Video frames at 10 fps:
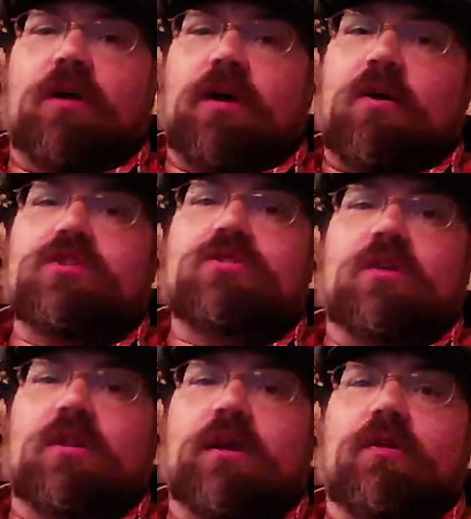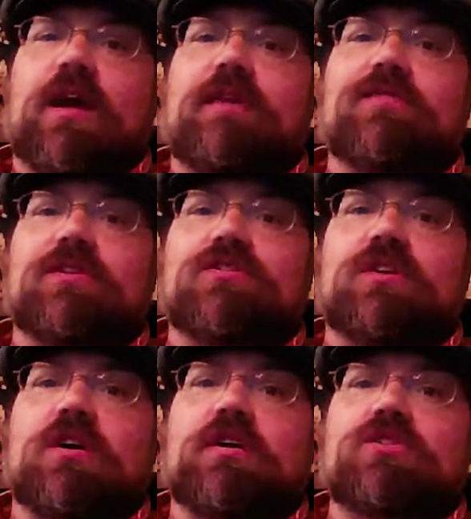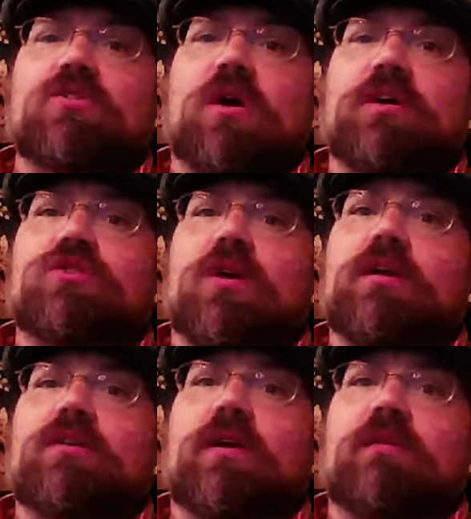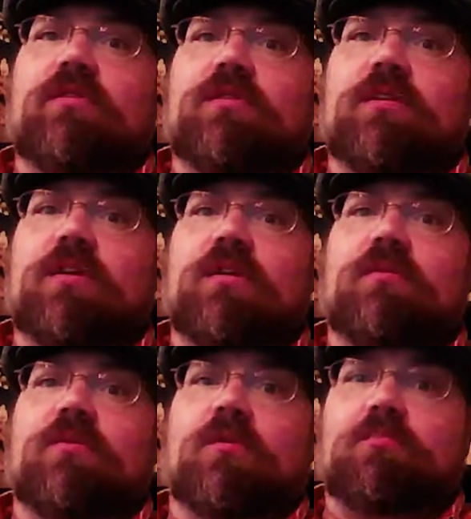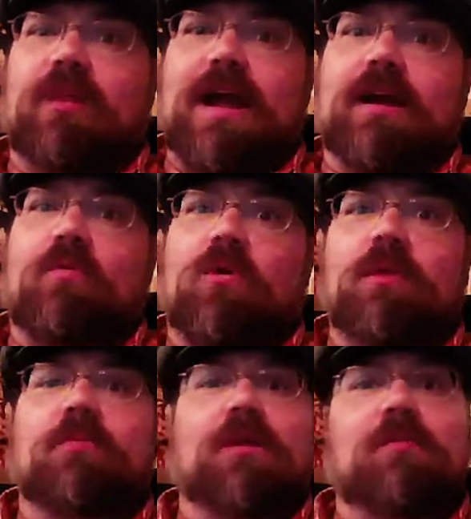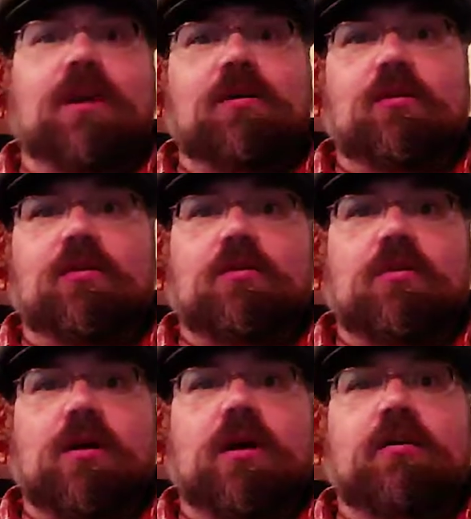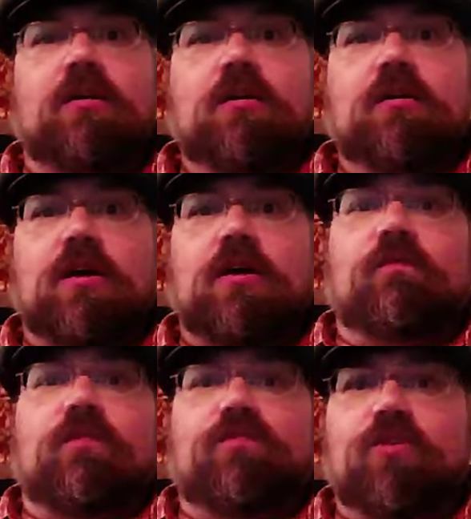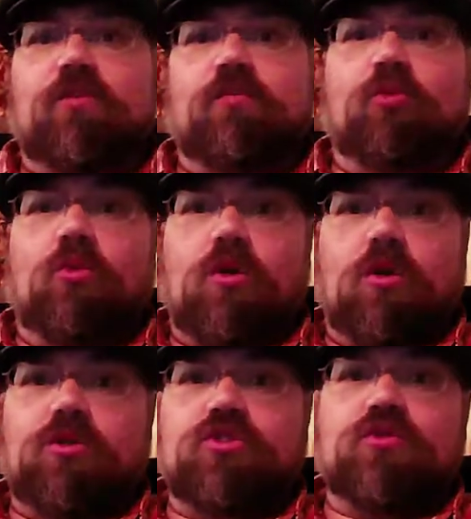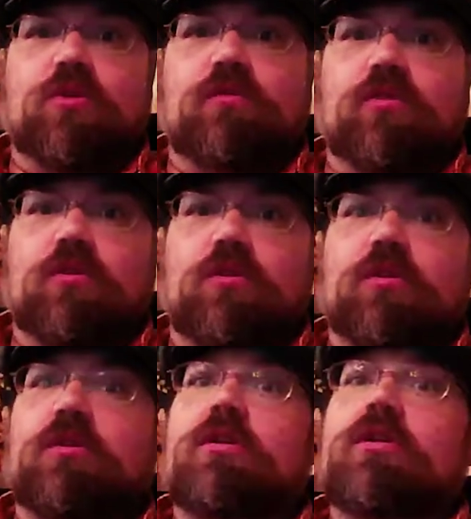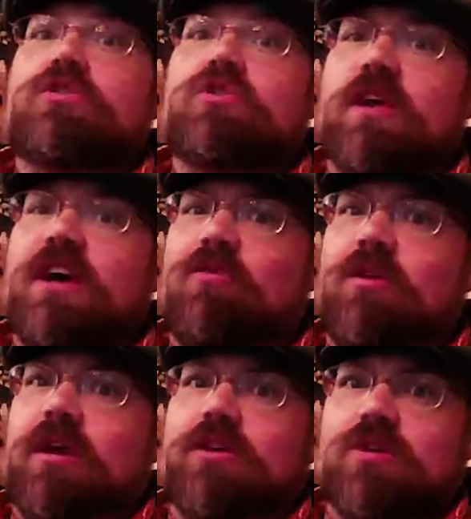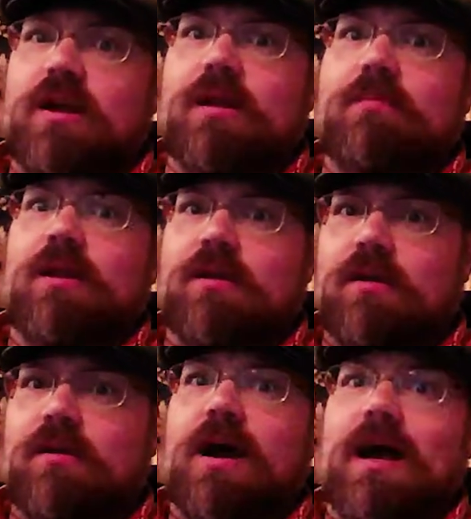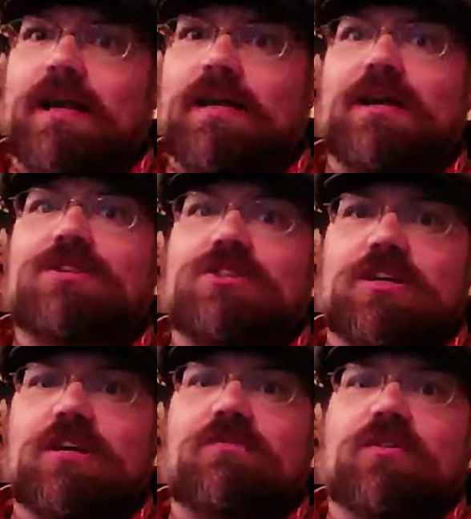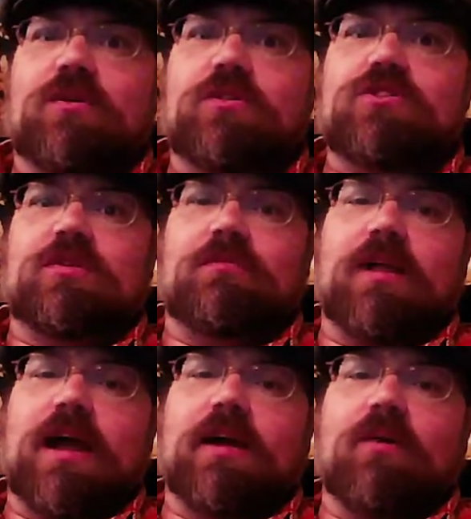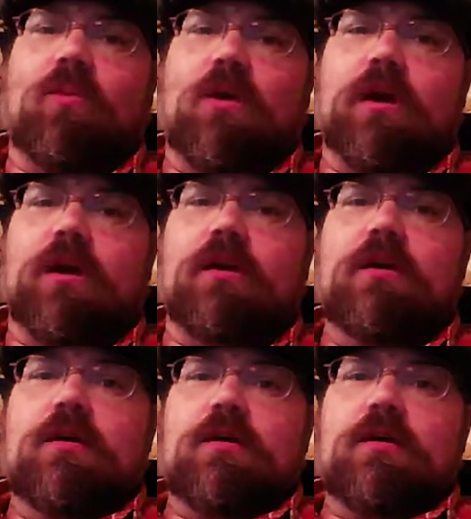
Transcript: I also do a lot of graphic design, so I try to do everything in black and white, but I make it look like kind of a film noir sort of a look. So that way I try to make it eye-catching even though it's in black and white.